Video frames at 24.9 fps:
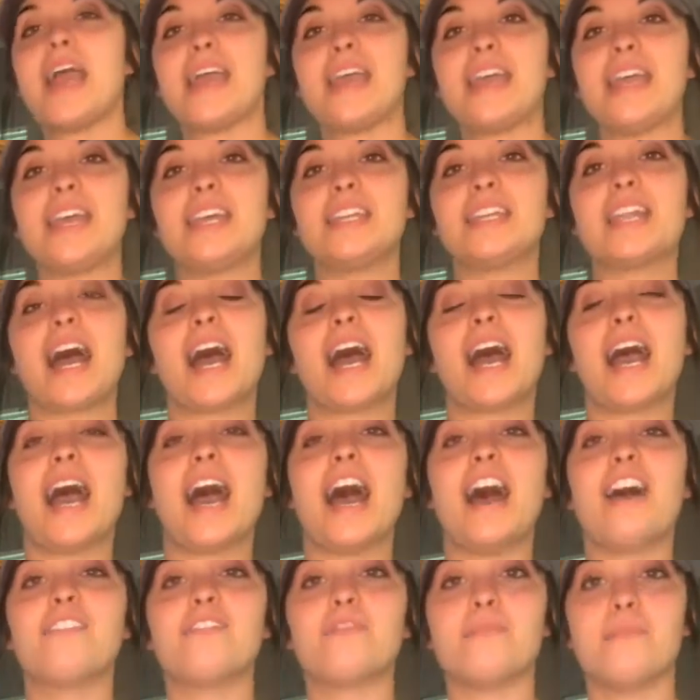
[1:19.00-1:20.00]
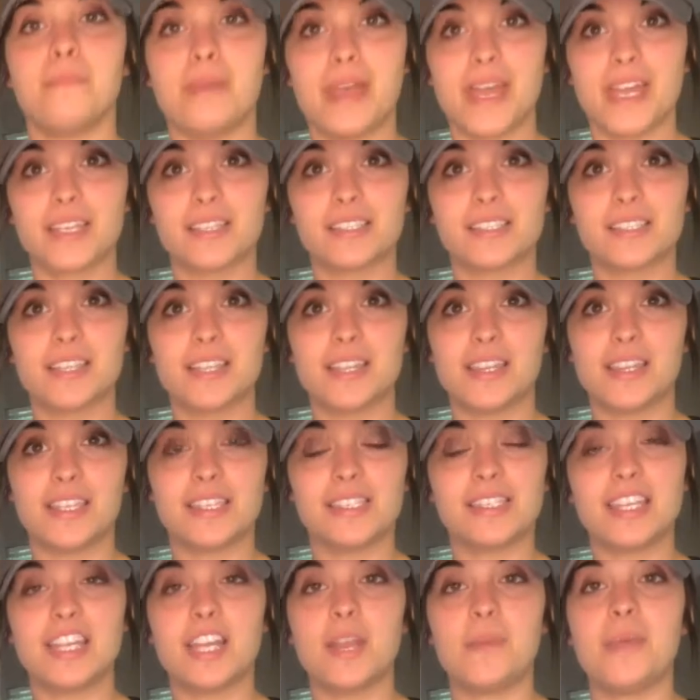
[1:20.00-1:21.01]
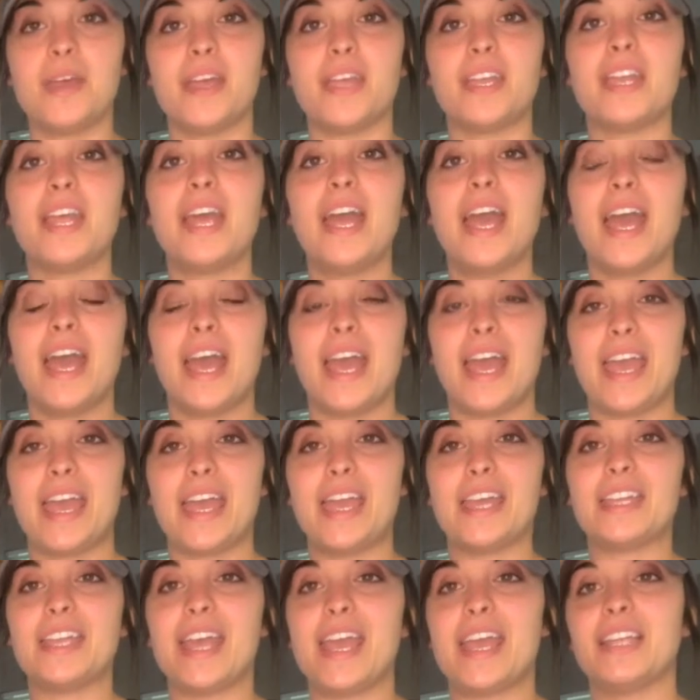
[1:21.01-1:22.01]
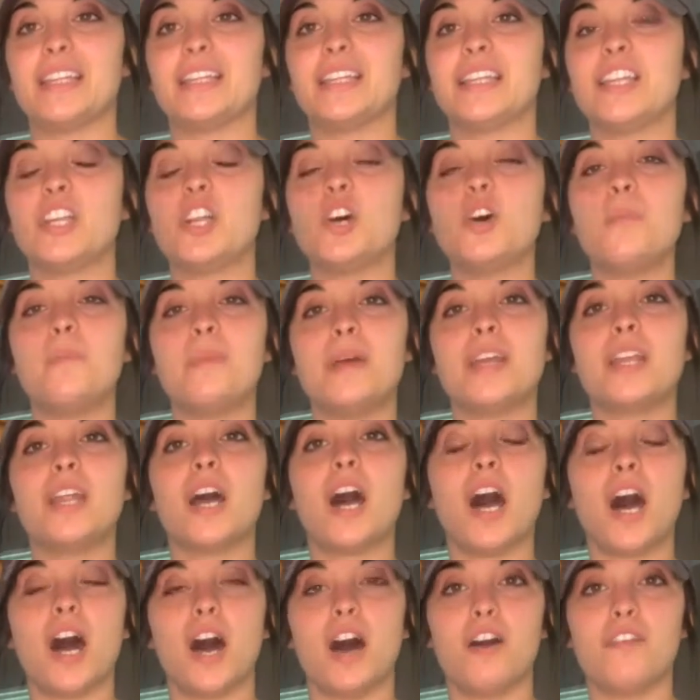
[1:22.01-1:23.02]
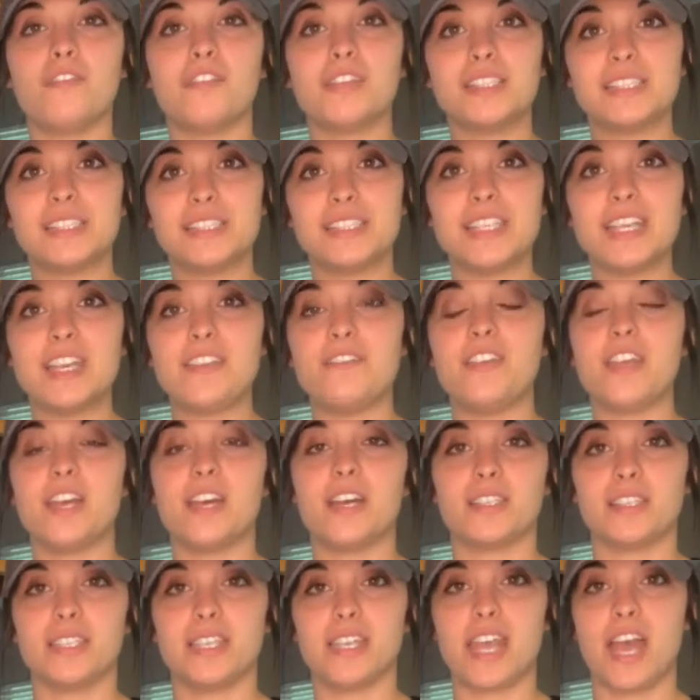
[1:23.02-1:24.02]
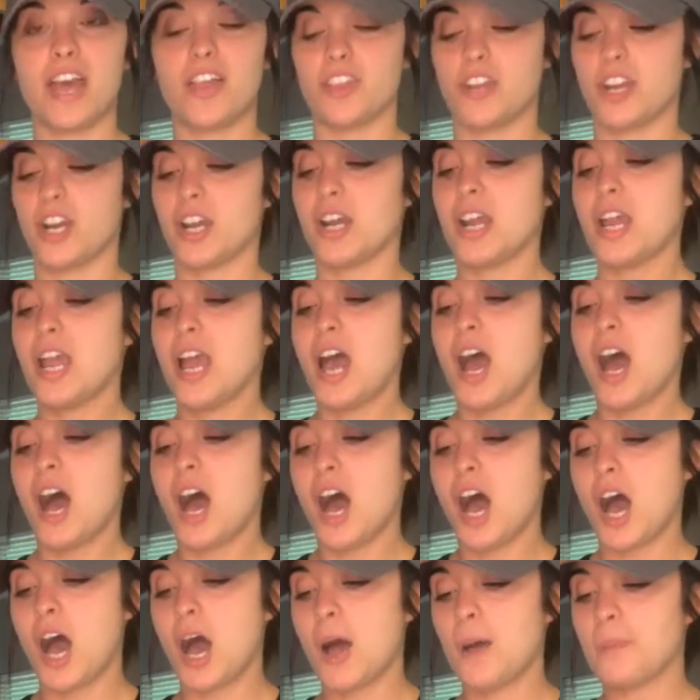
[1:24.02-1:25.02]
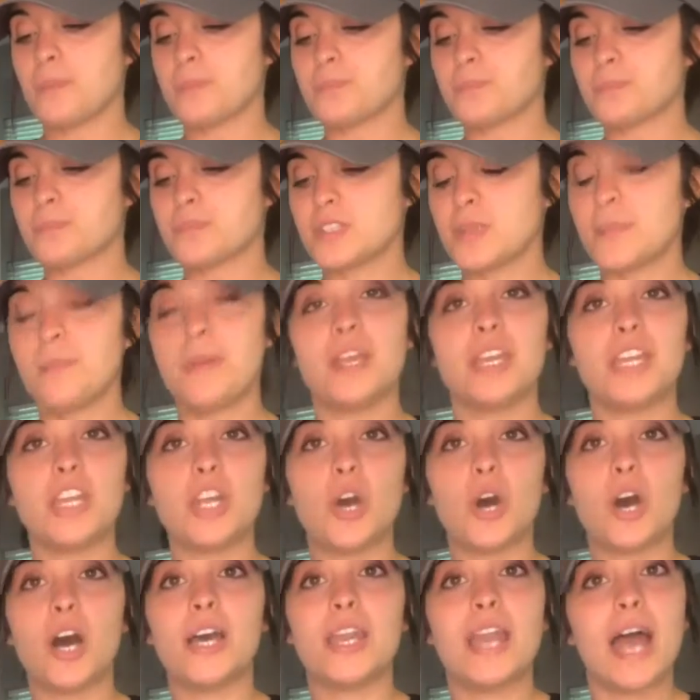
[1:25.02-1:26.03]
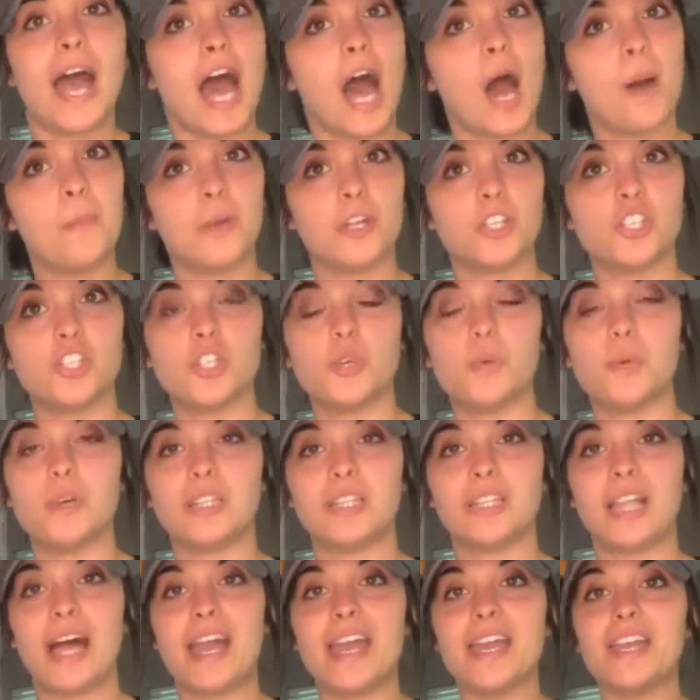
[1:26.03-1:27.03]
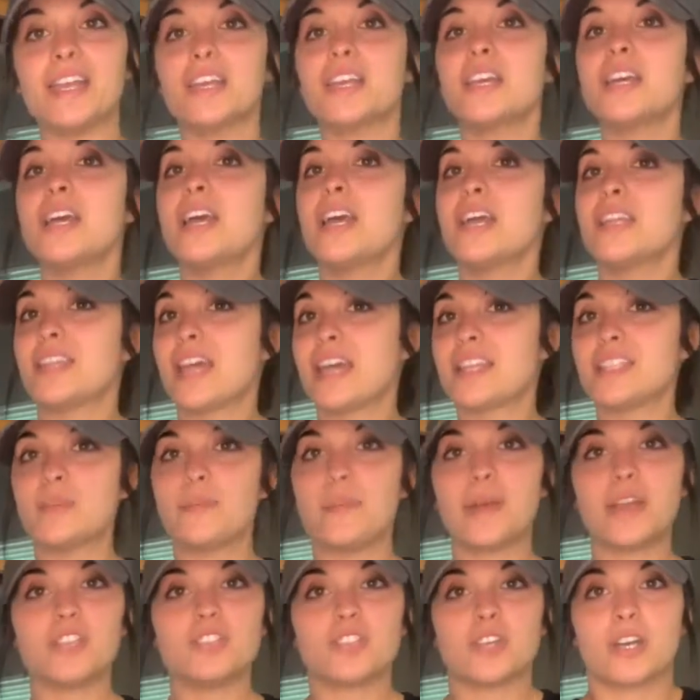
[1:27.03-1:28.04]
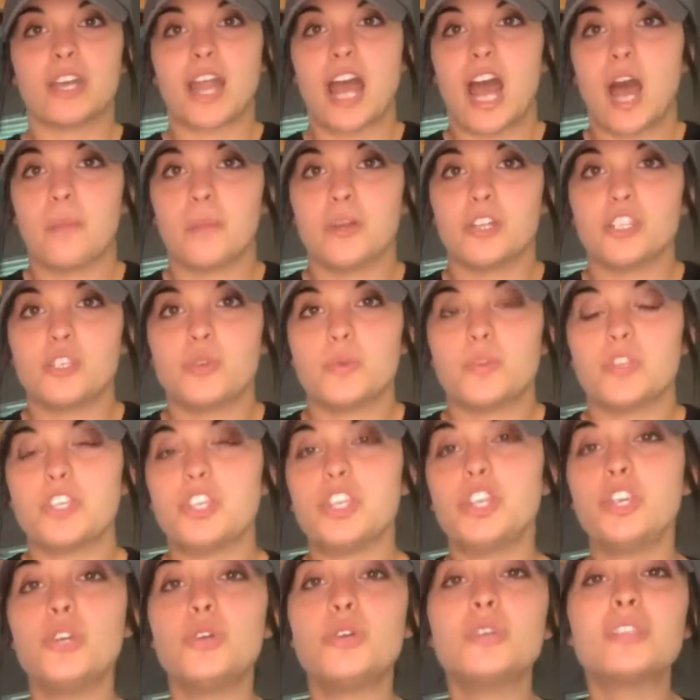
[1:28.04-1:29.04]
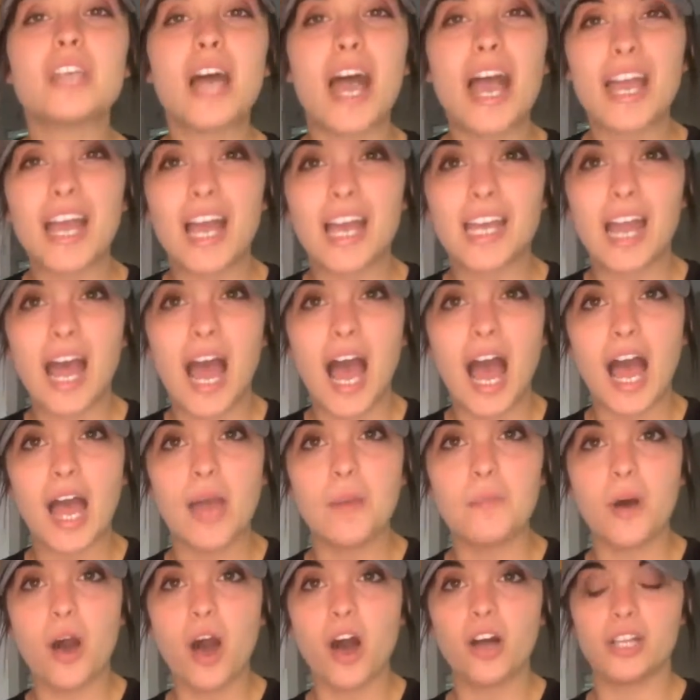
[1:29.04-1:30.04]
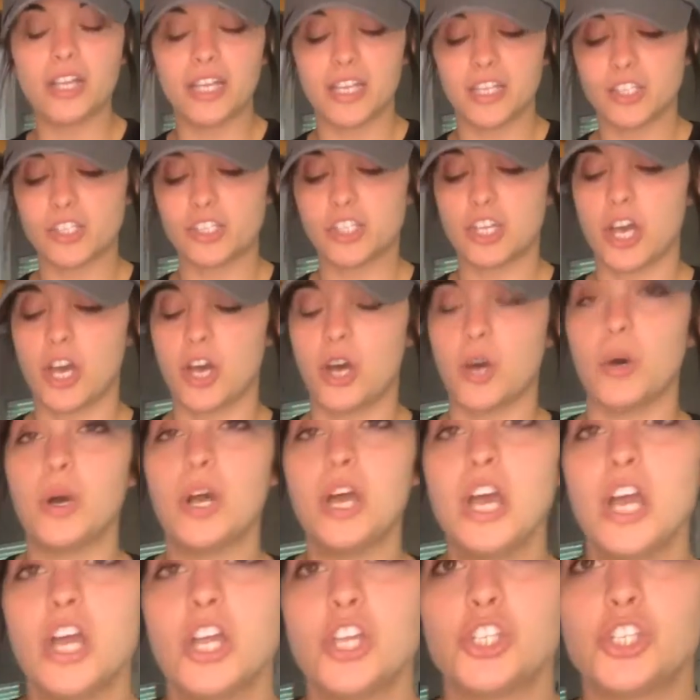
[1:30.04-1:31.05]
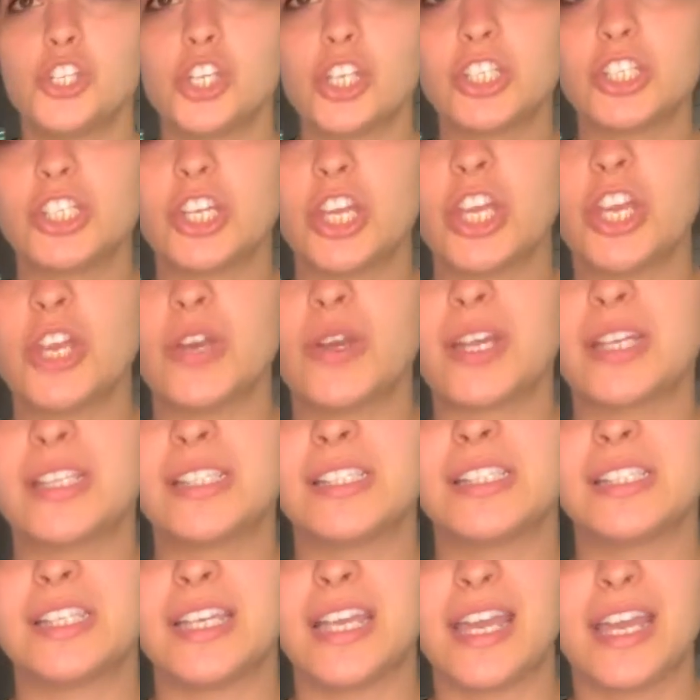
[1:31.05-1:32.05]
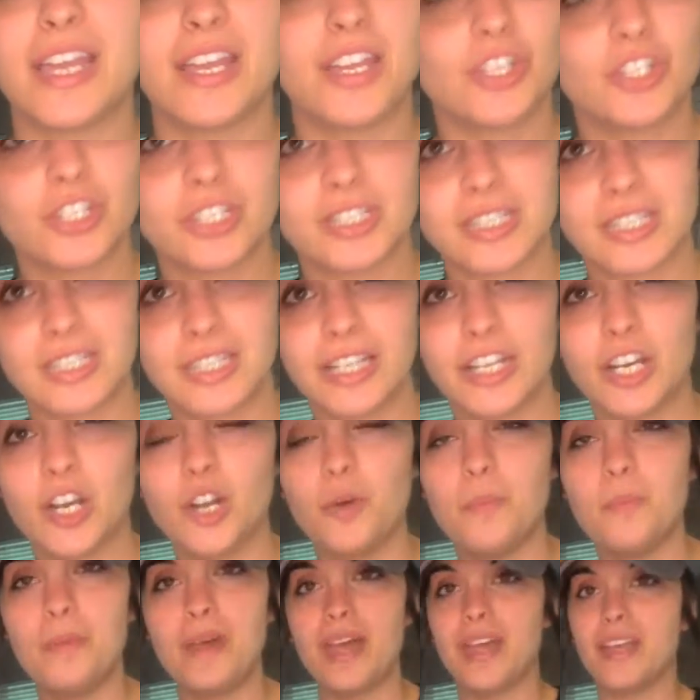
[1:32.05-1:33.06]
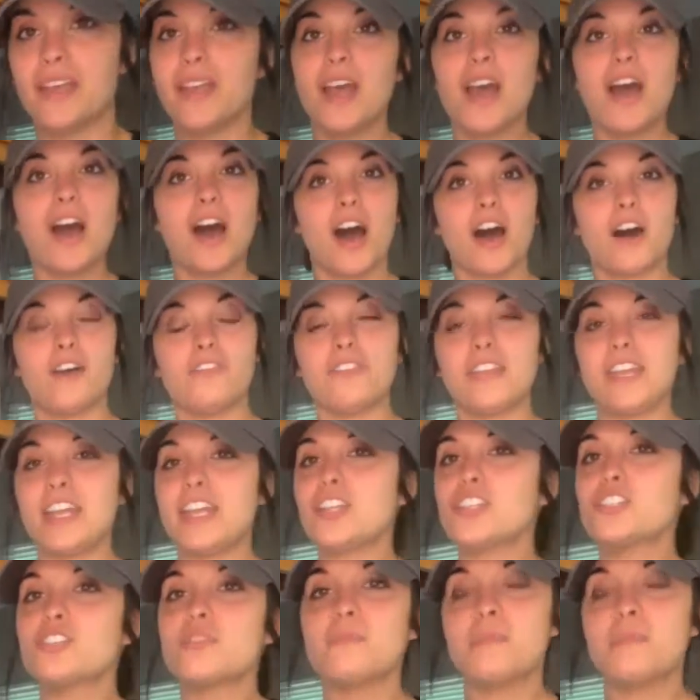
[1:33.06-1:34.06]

and I have mixed the cinnamon and a little bit of stevia together, depending on how much you would like. That depends on how much you would use. I kind of eyeball it, so just so you can see, just a little bit of each,